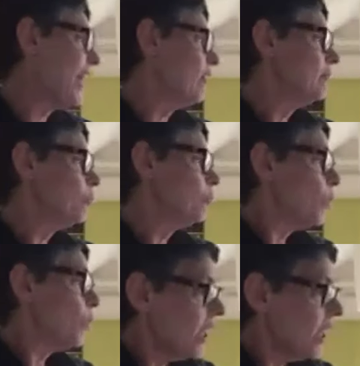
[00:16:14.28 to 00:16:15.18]
now?
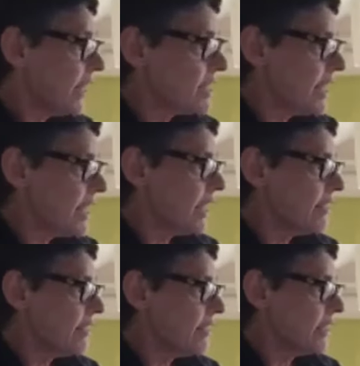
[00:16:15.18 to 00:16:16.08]
Well, as I
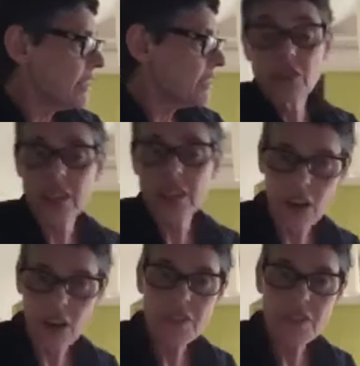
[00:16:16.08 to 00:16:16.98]
said, I think,
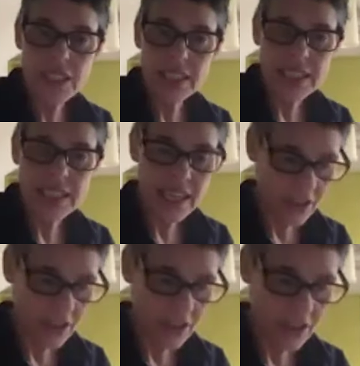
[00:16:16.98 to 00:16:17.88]
obviously the
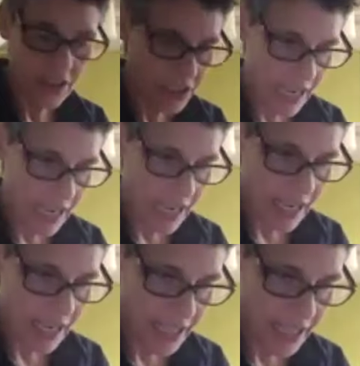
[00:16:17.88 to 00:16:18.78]
technologies are
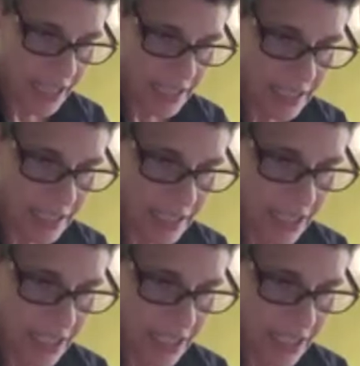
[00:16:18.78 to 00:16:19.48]
such that